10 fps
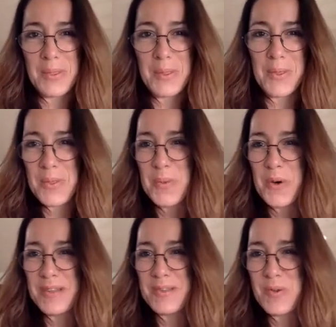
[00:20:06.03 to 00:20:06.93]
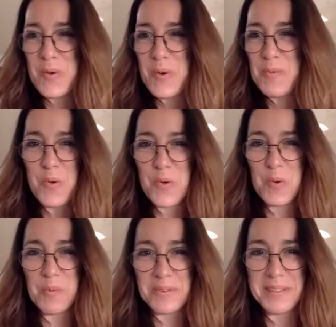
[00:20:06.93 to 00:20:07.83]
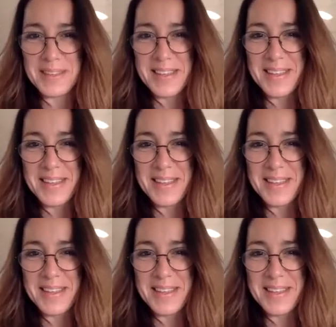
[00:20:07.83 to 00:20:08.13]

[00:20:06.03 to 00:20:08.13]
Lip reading: the word norm or normal,